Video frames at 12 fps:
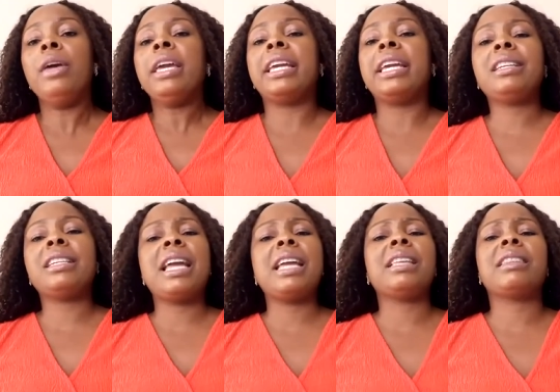He
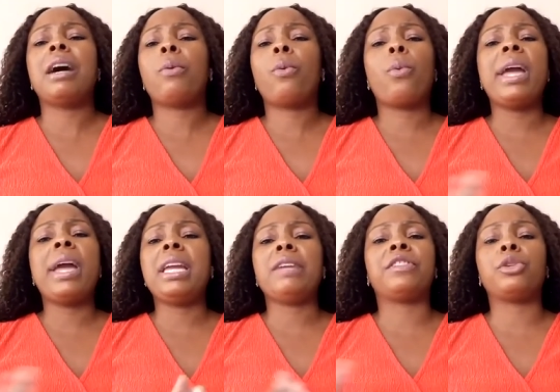neither
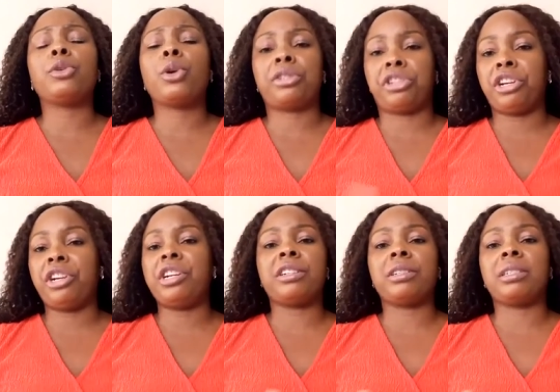waved nor
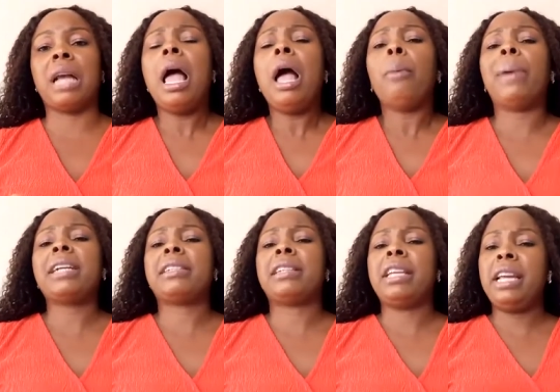turned,
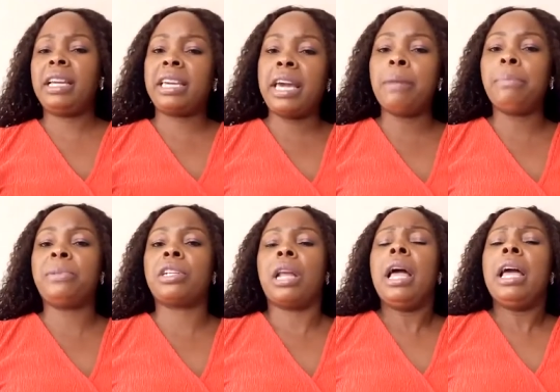but he
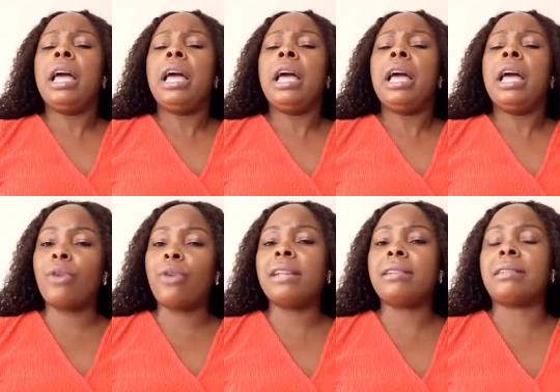kept his
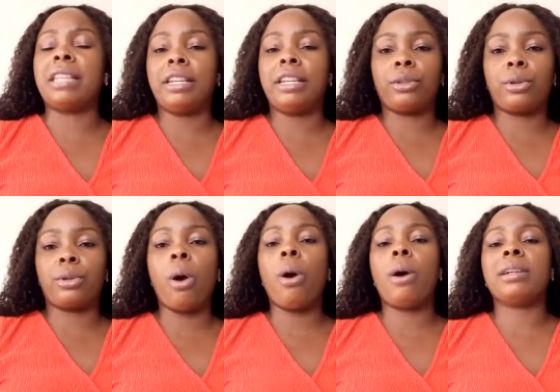trust in
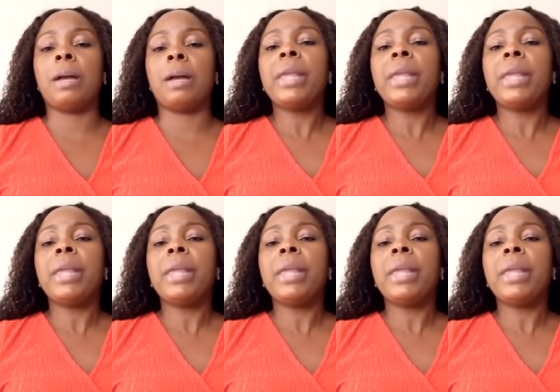God